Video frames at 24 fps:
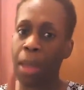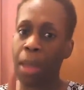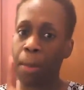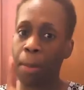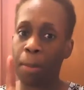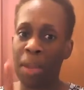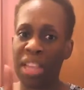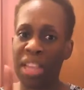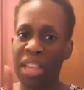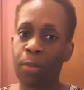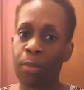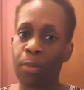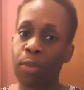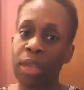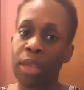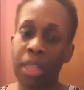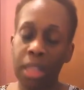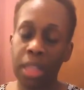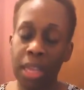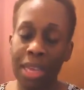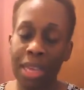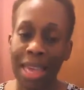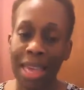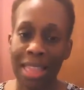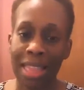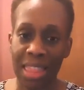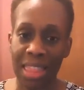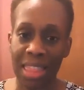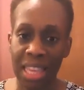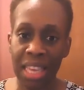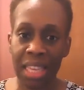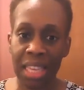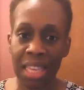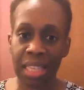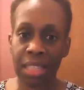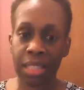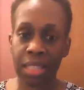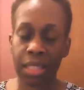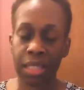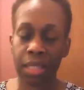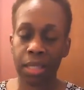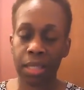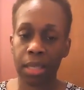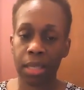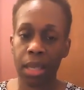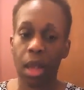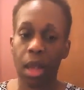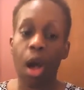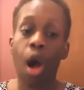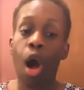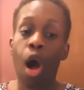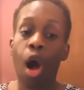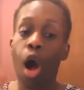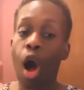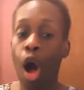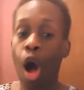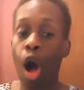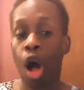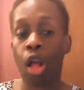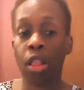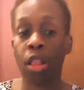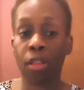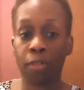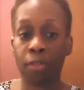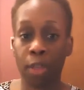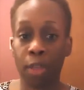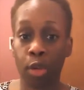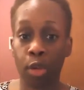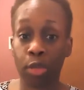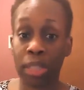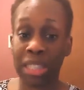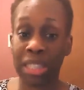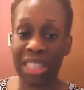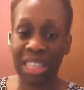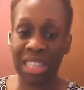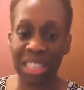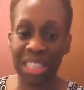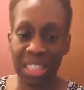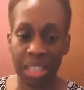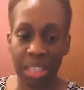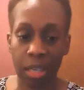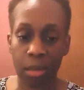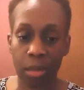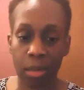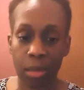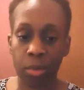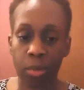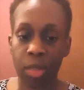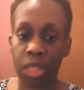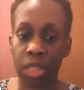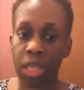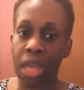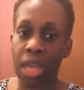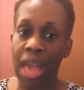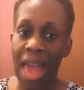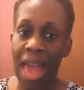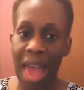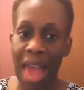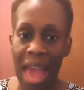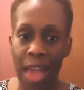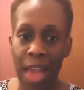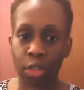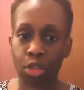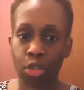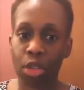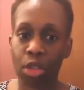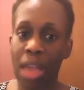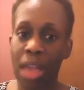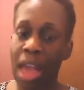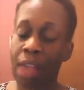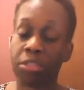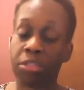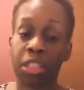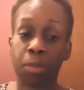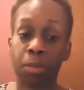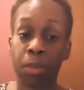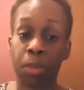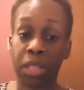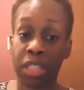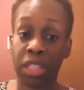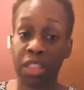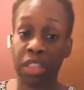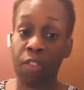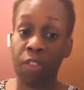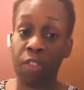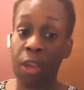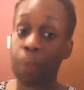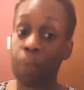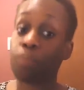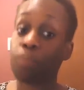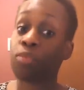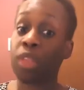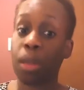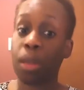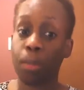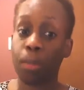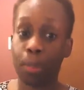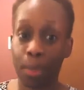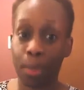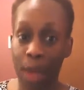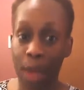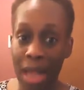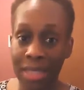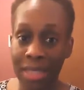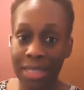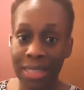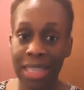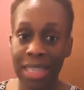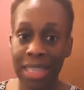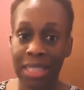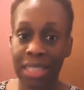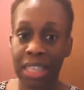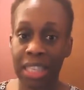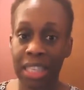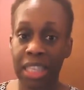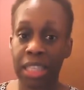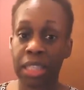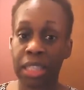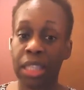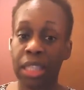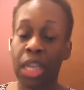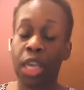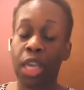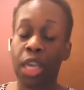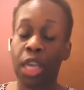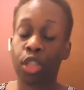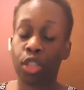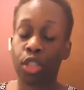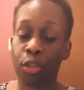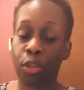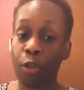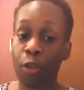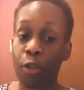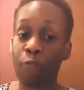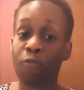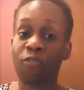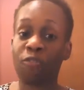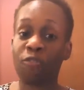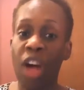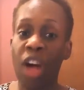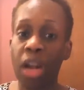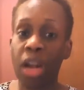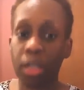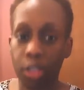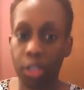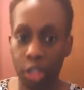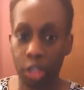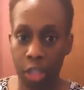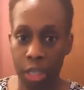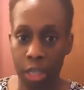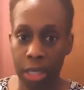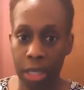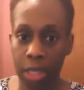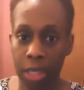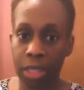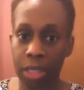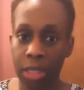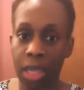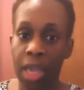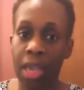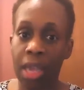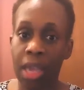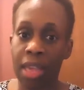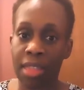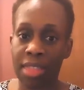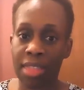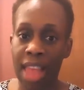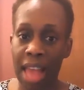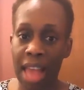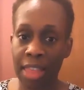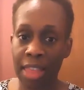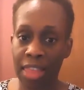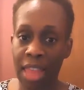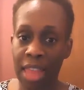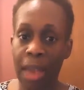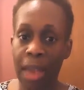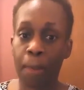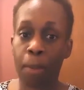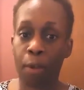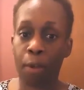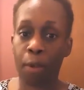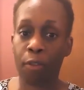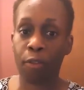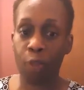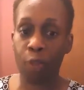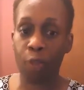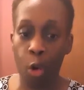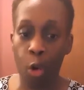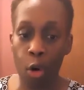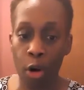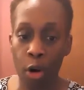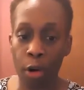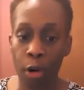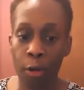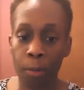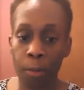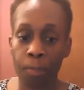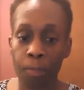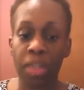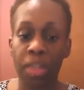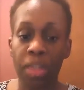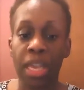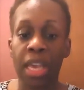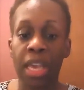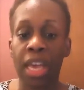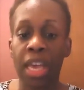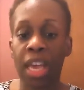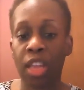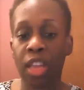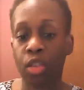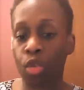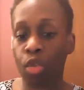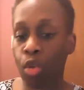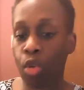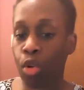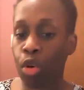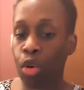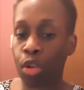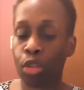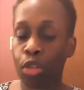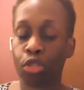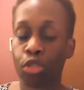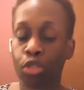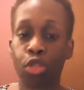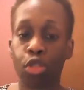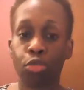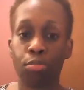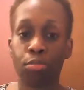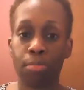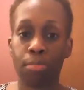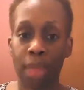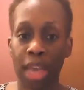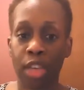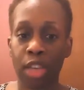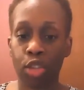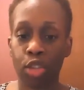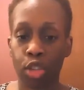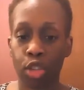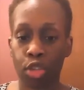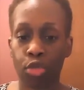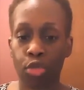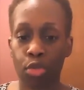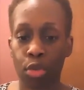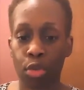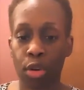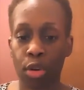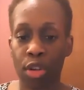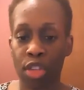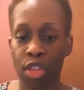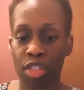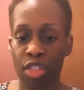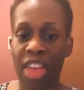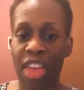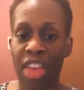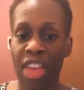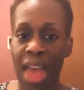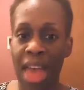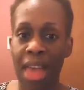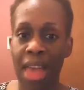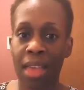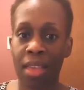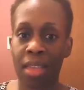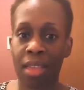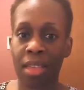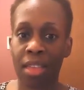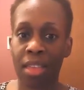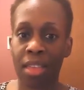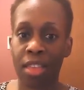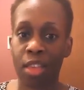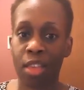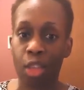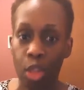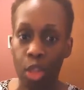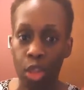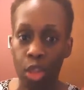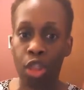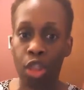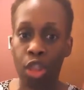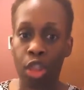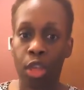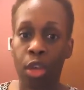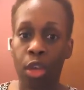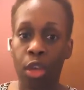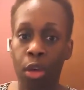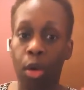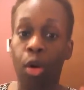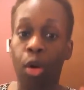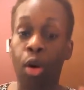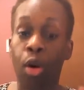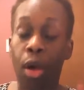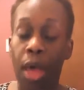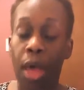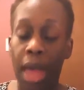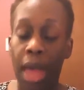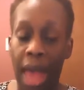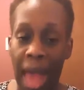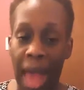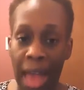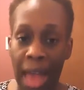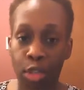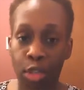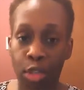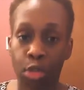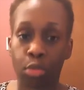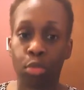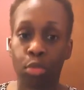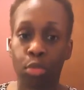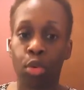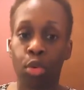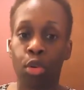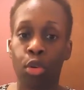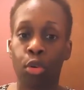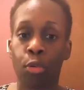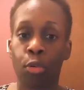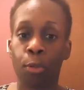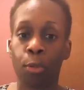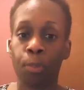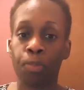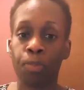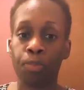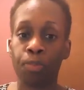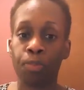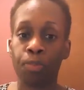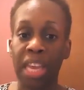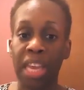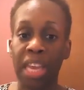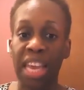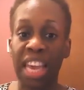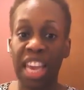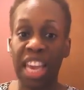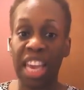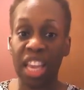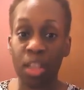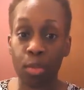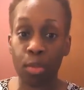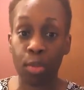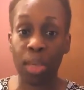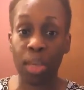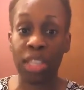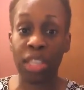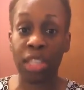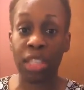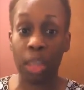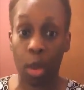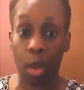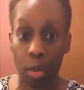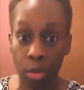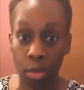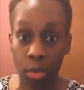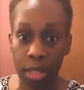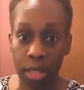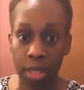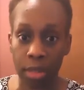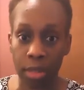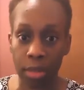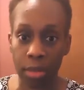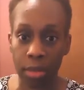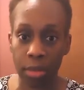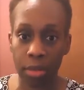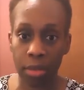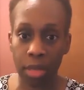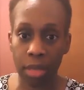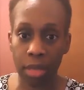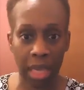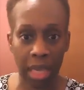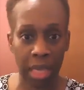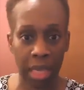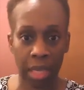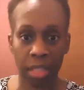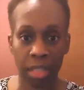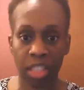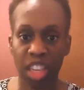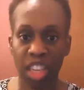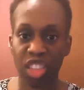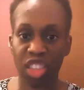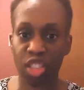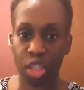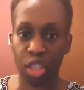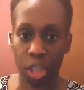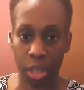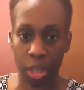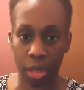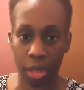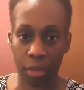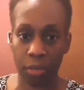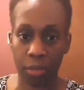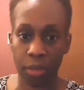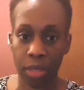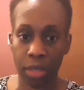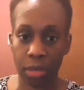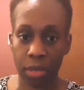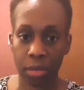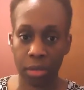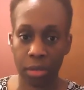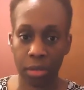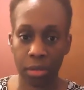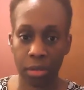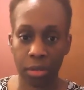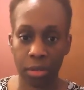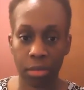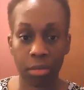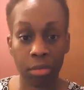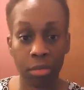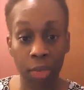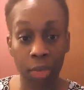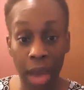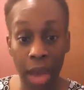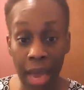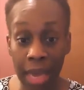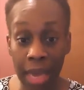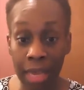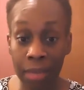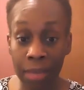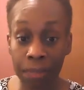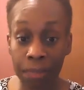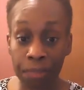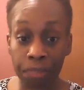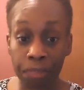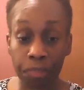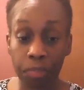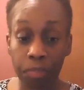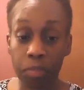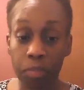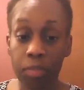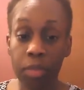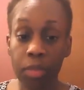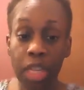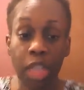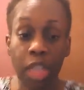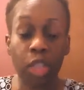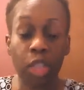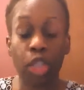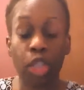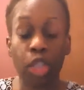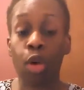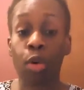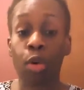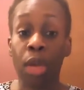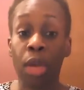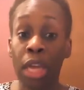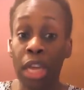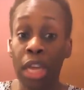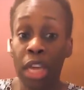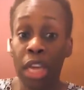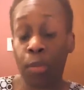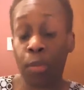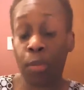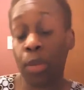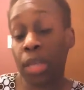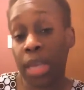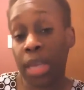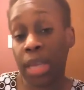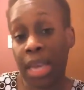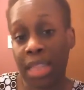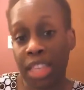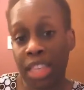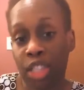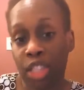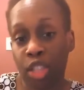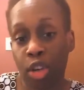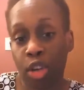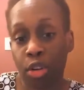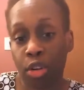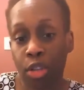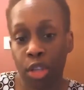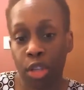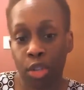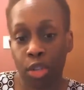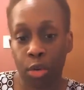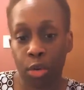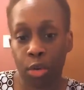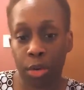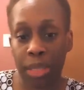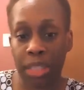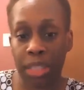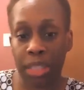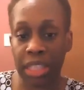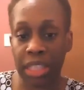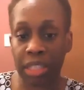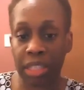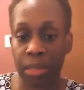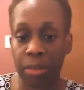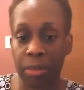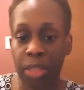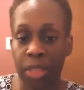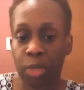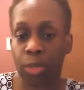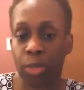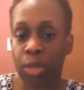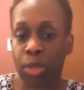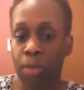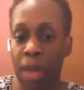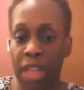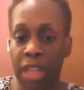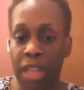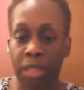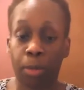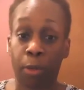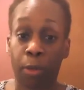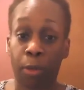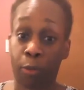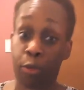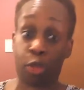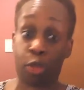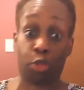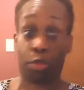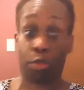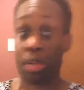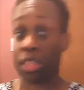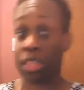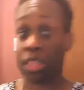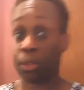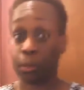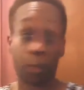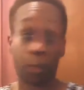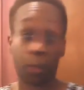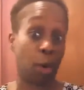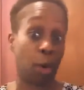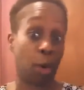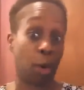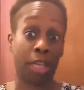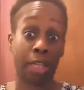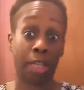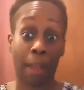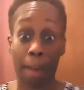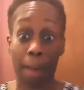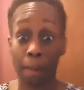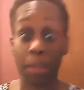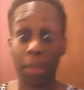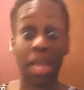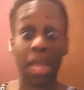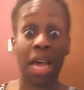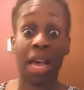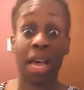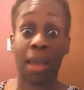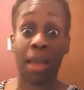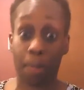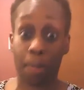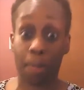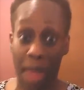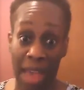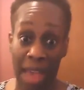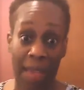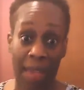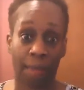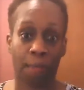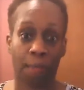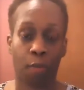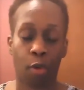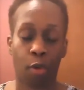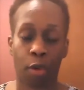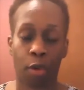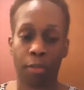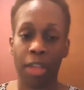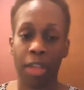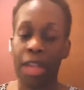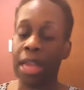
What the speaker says: But if we look at this, all of those systems actually have specific processes, different functions that they perform in order to make sure that the actual end result is achieved, right? So if we look at the circulatory system, it's responsible for transporting our blood back and forth.